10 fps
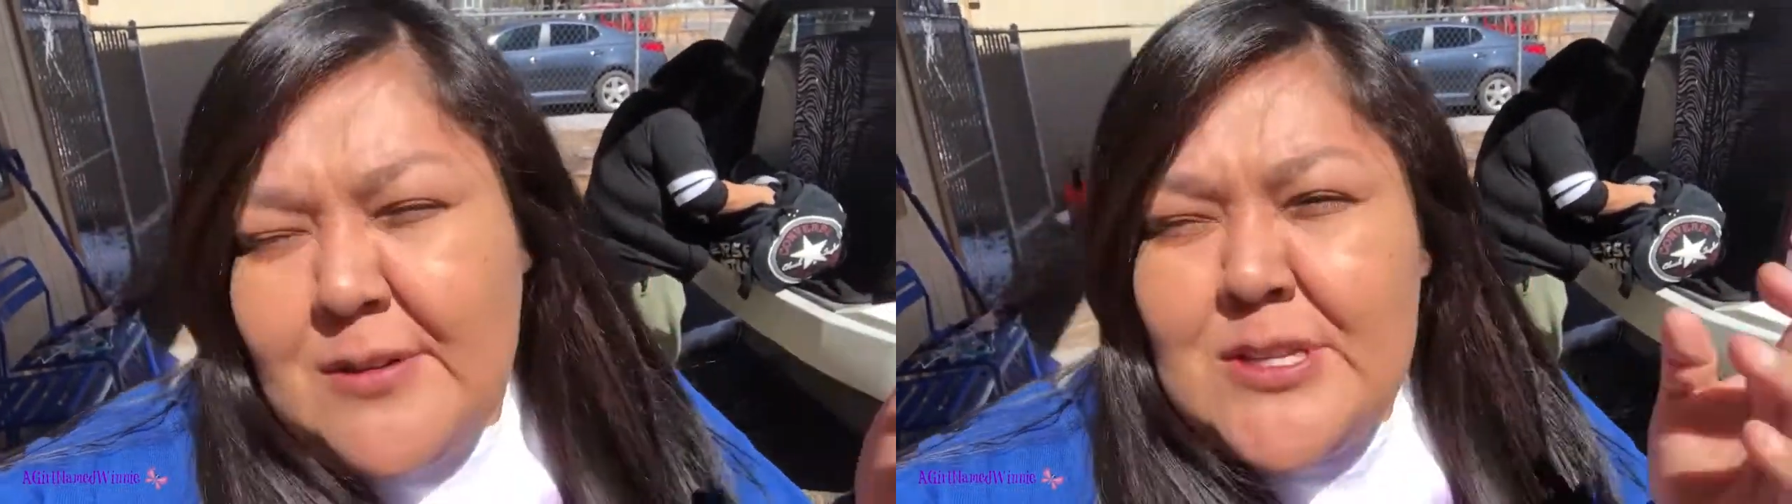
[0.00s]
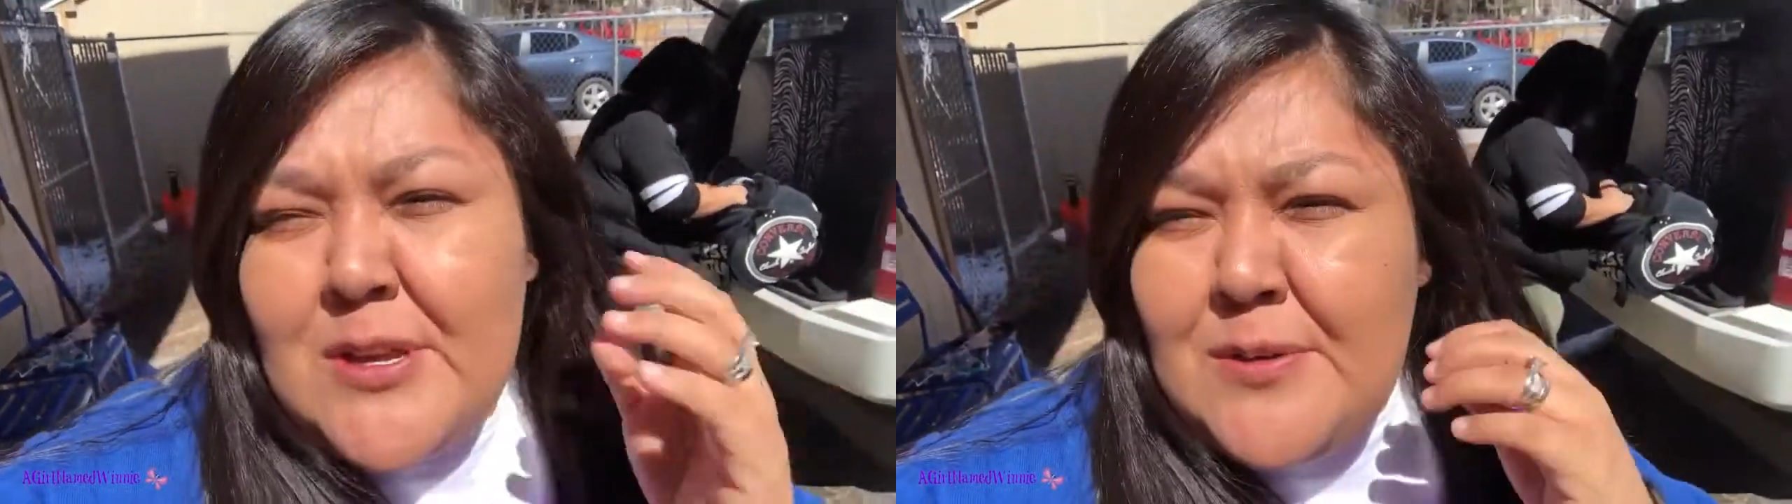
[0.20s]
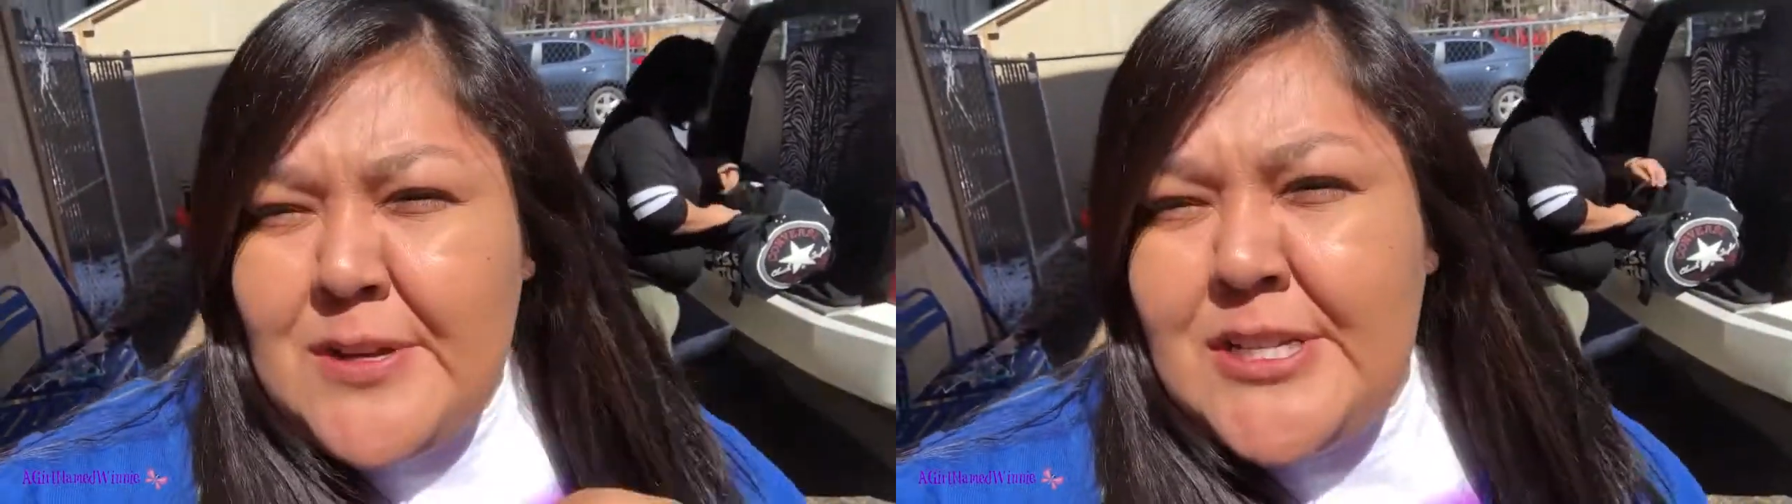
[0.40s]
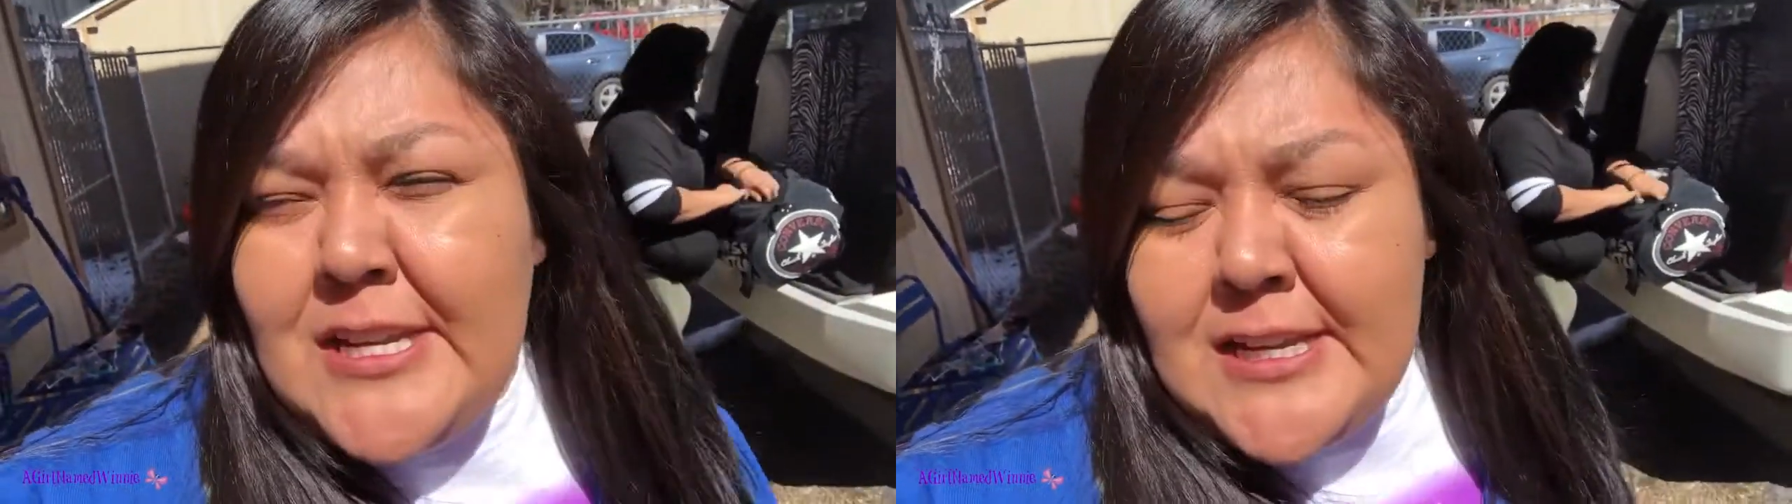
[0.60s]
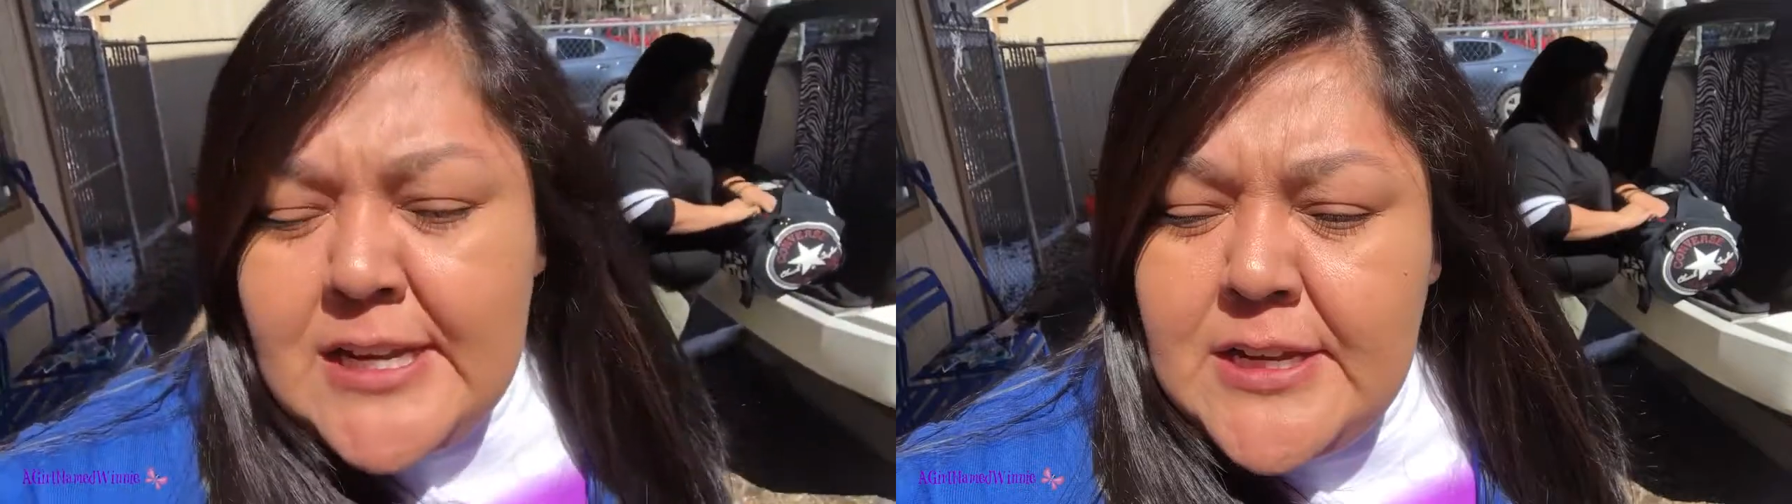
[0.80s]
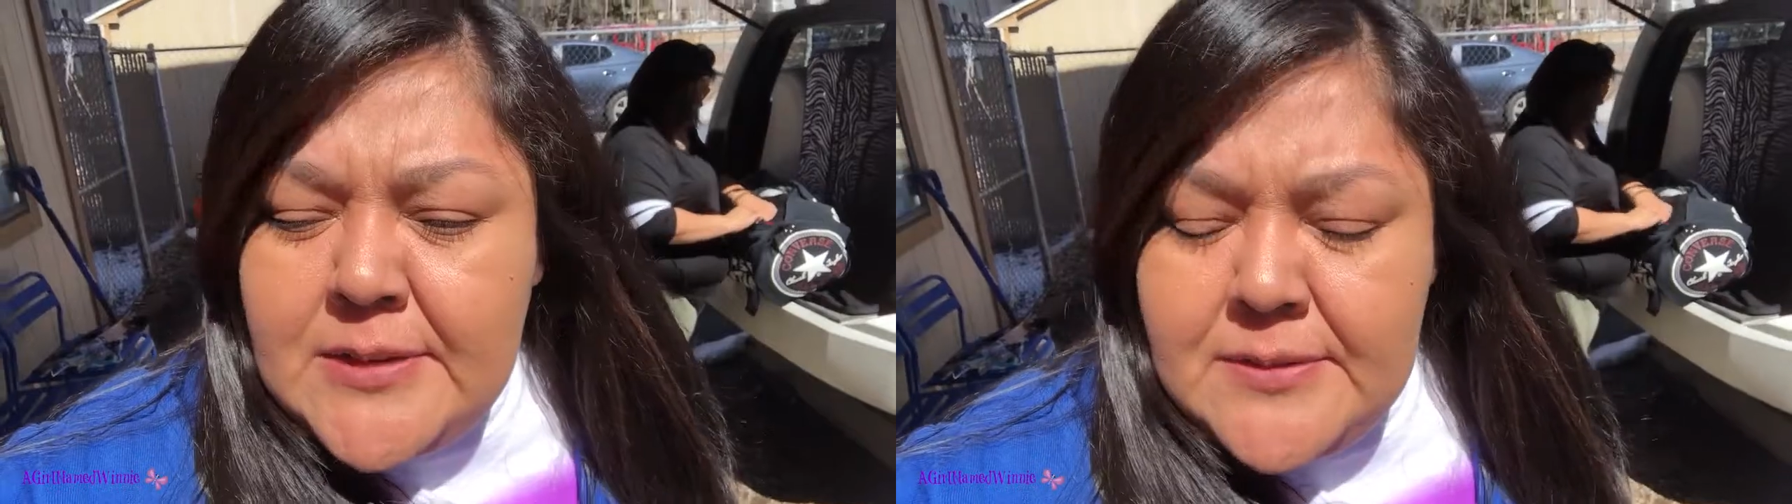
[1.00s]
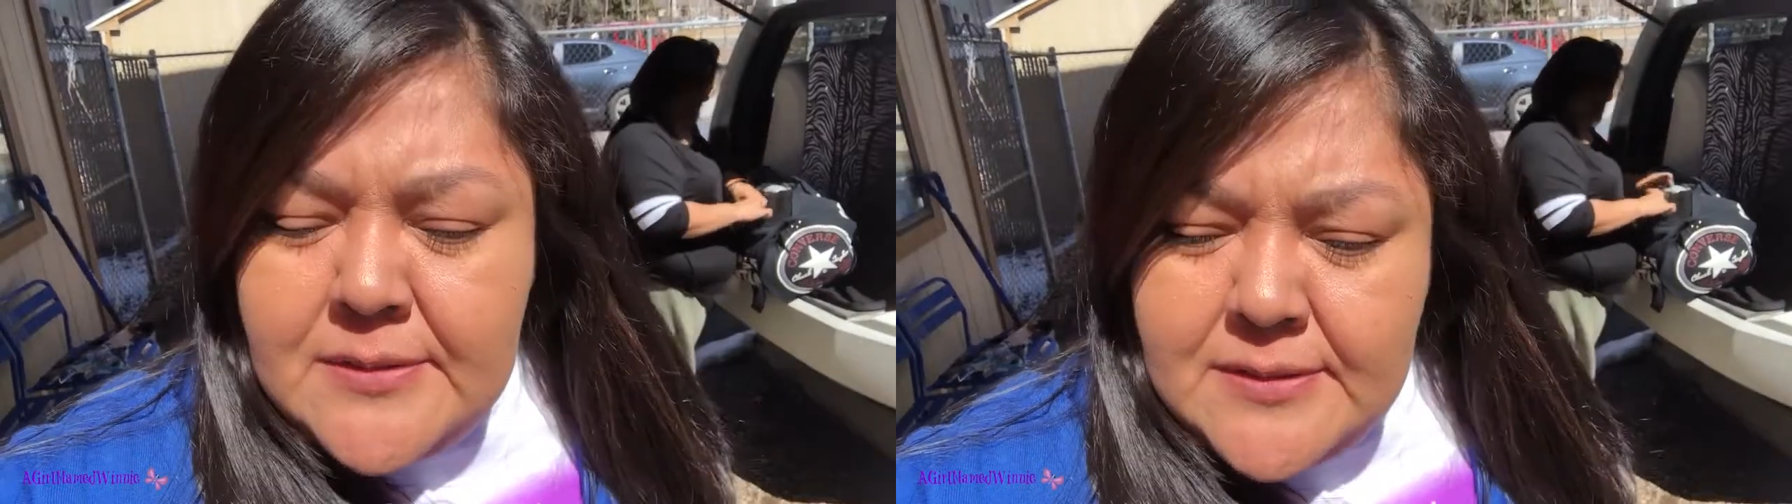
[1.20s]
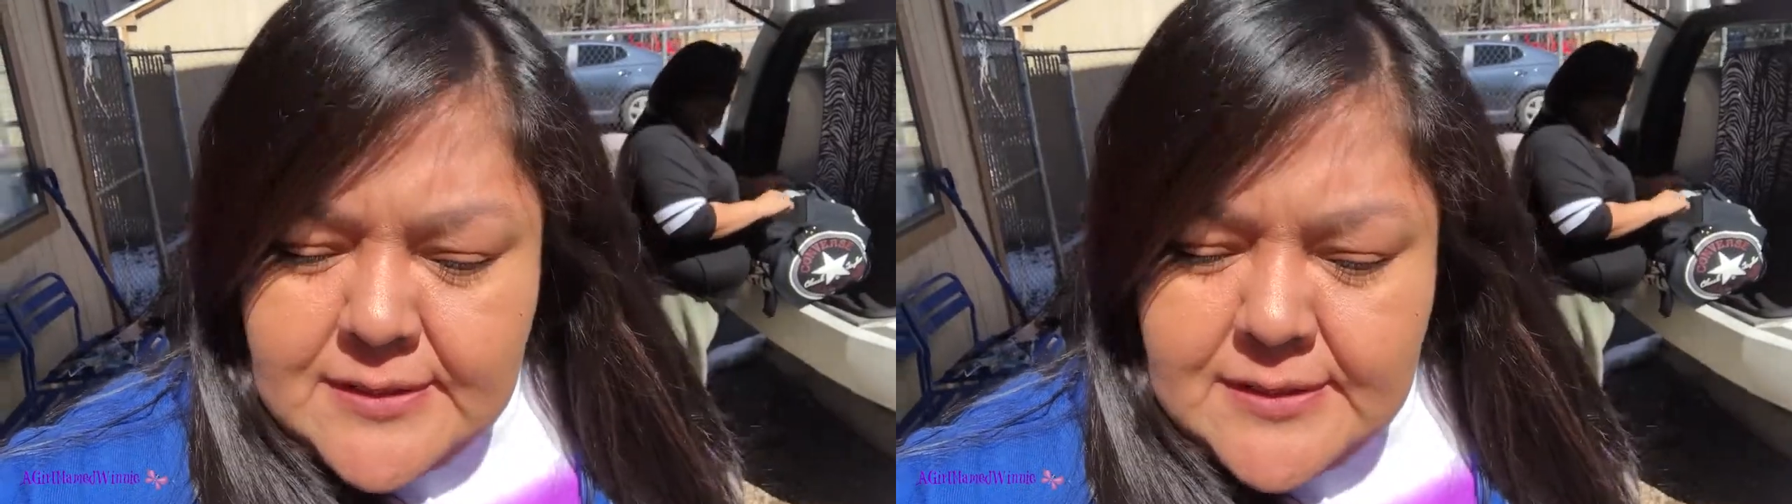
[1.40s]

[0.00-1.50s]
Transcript: tell her what she needed to do.